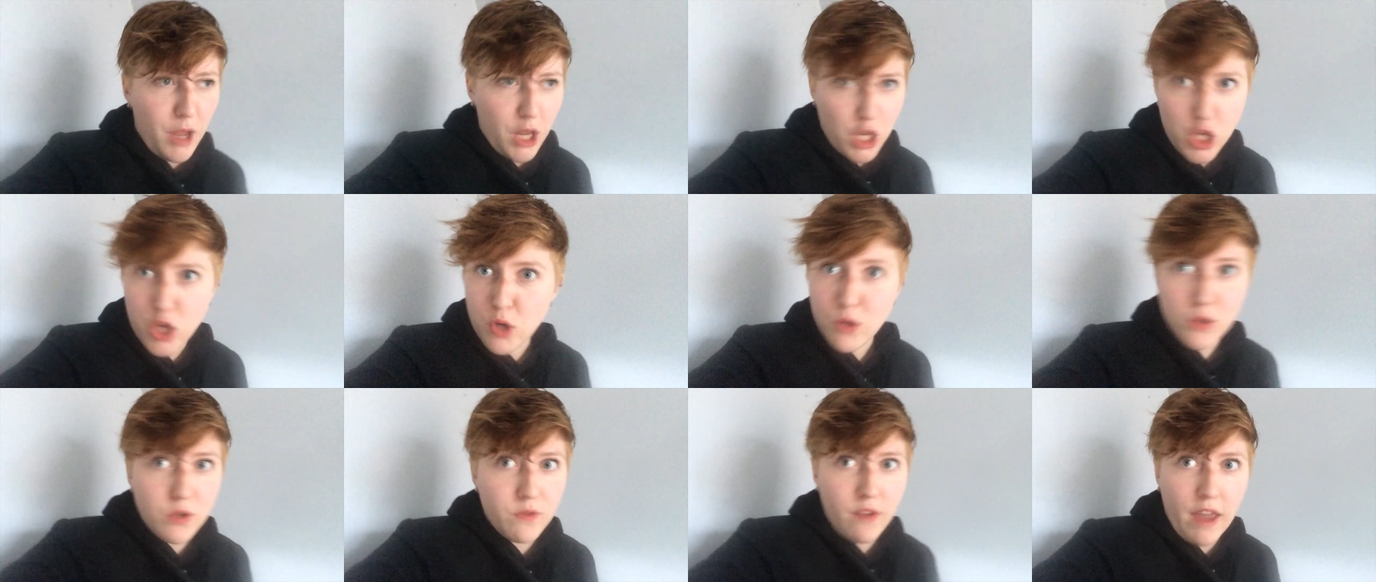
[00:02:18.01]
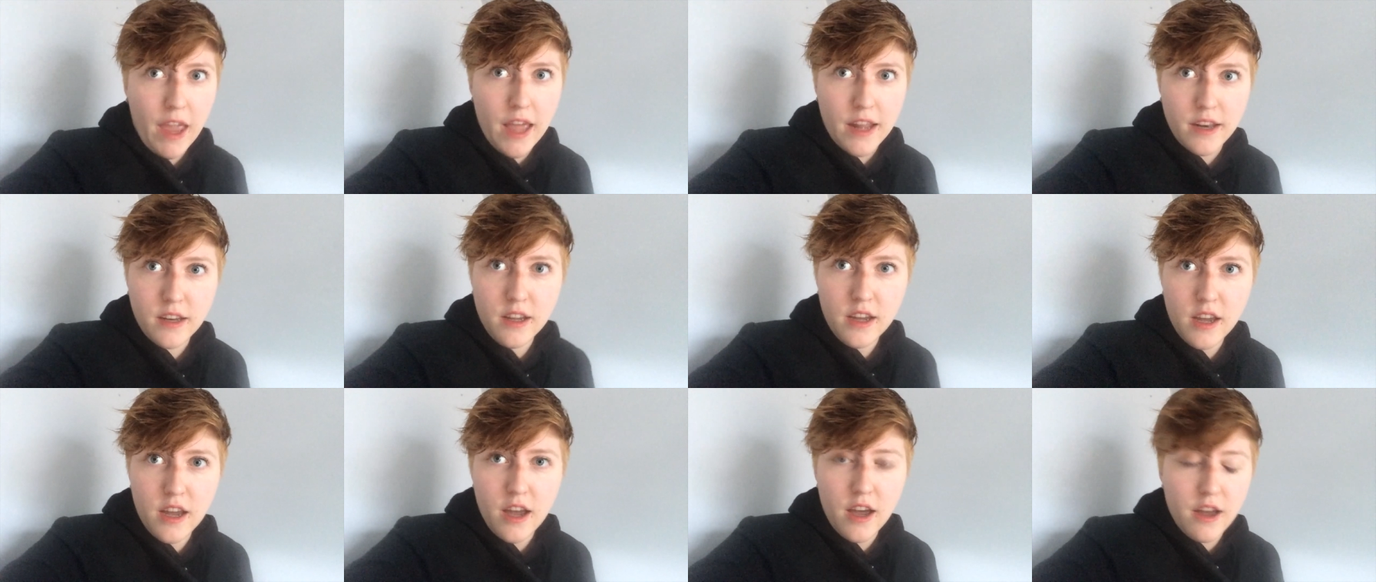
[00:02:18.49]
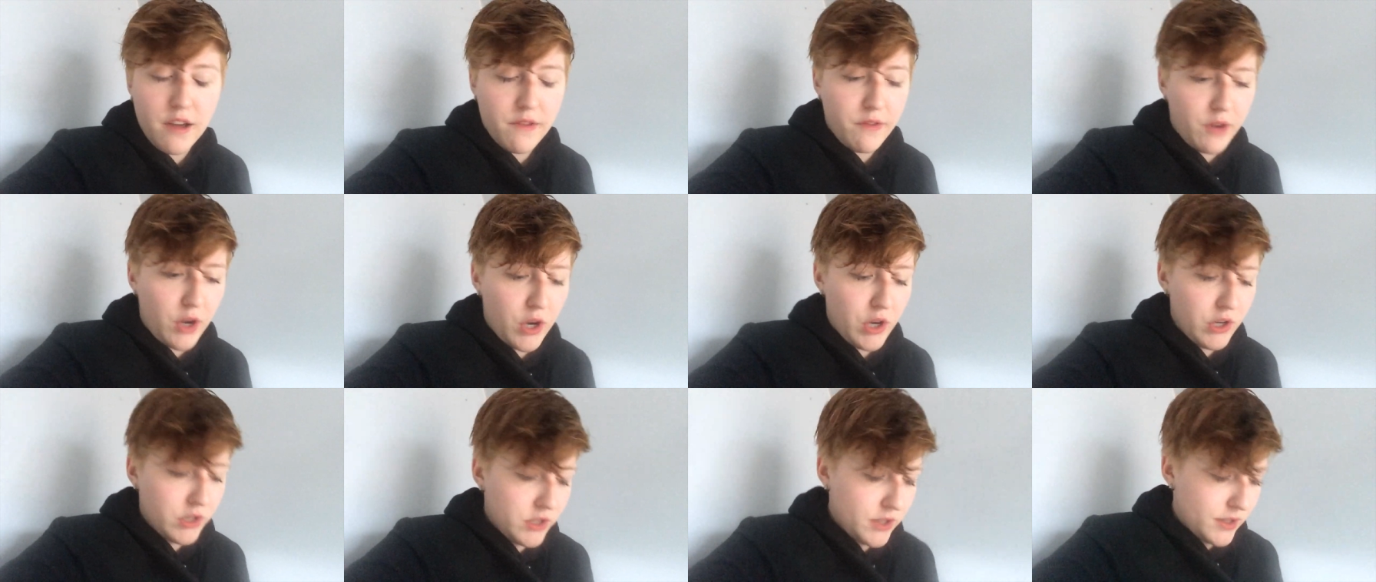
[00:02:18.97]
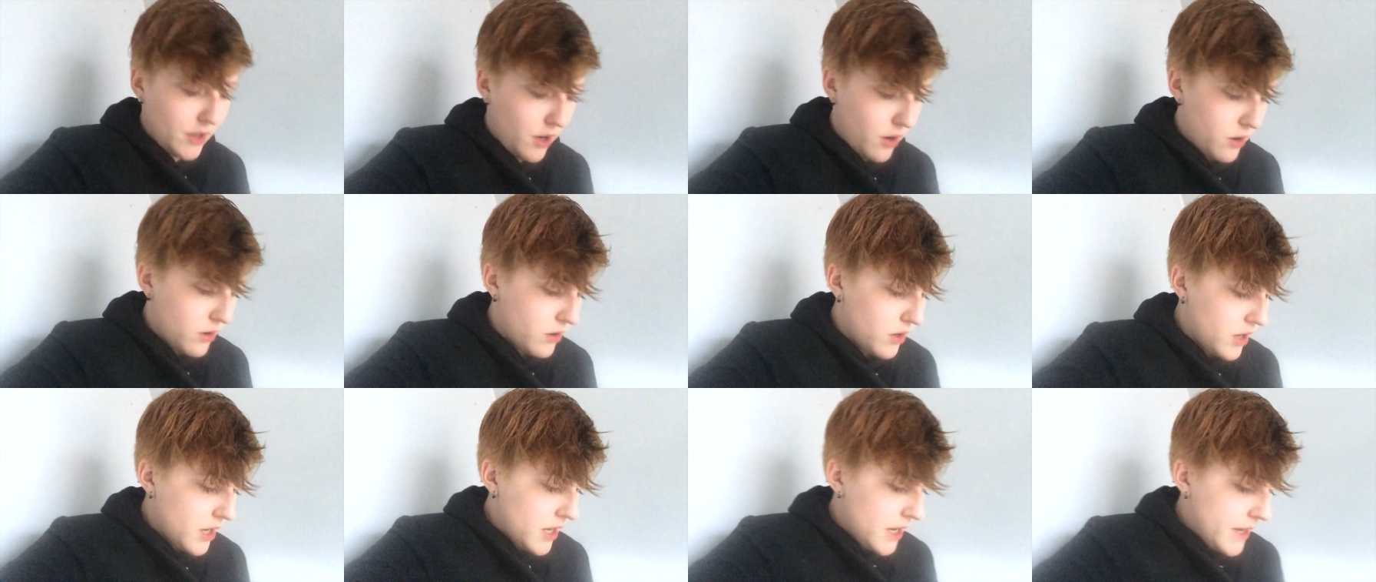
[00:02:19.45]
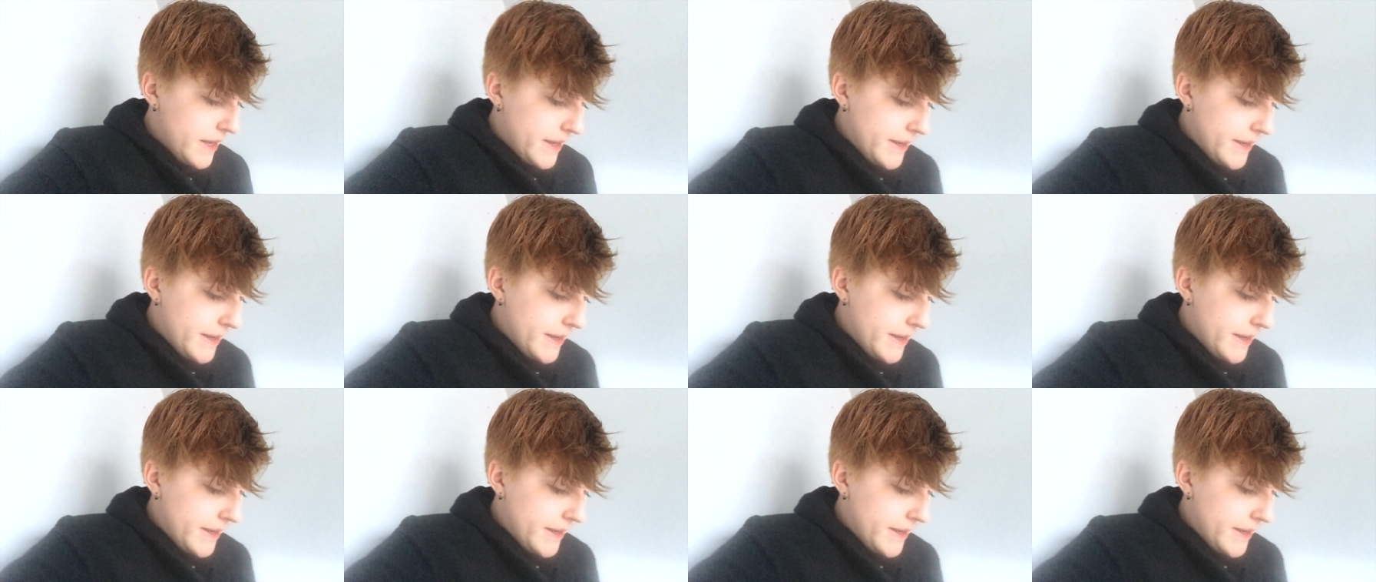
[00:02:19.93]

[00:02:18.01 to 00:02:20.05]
a huge fan of her, so